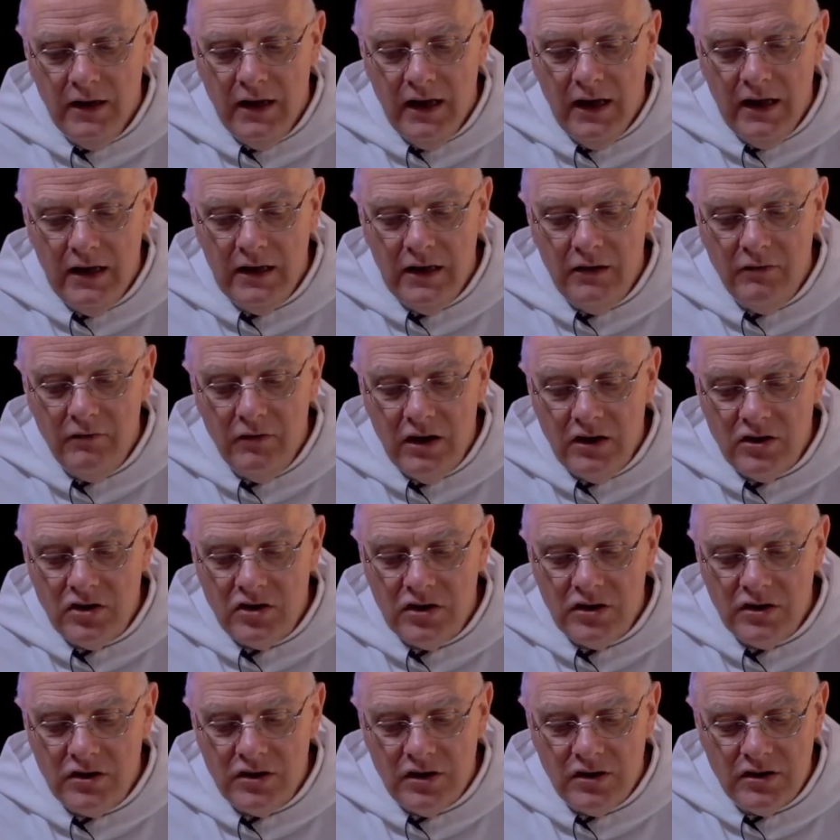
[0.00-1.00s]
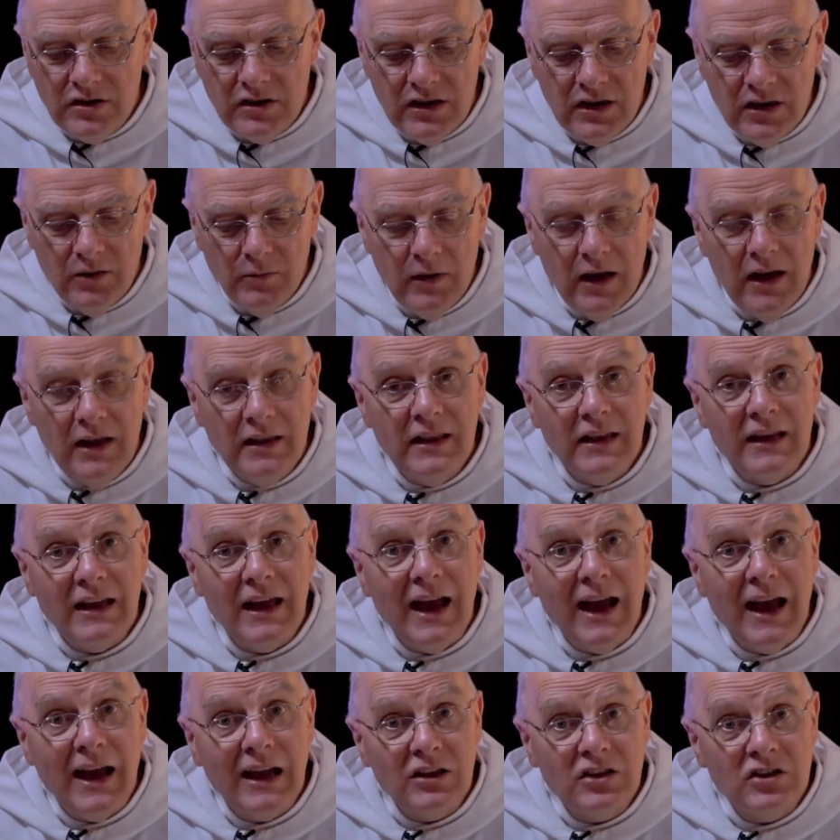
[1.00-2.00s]
It enriches us in a way that
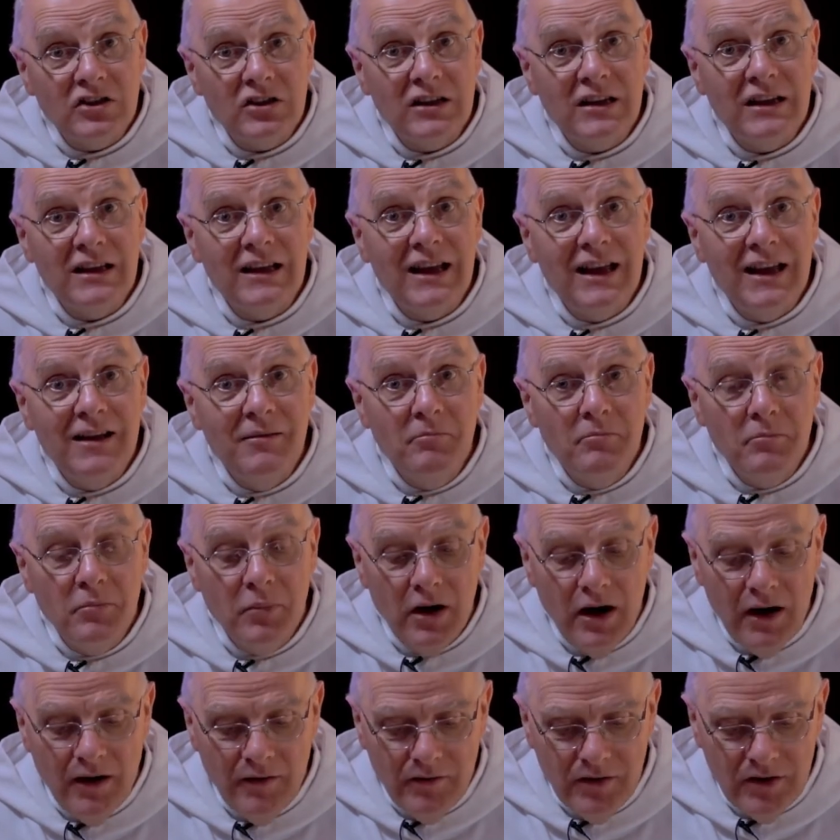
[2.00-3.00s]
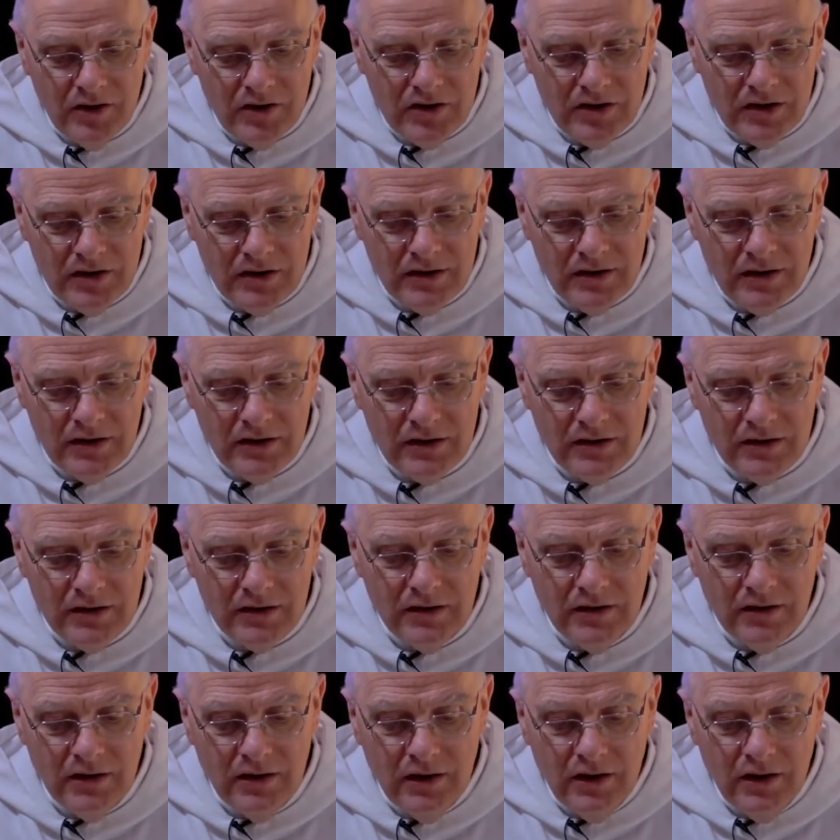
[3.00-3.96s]
actually impoverishes us.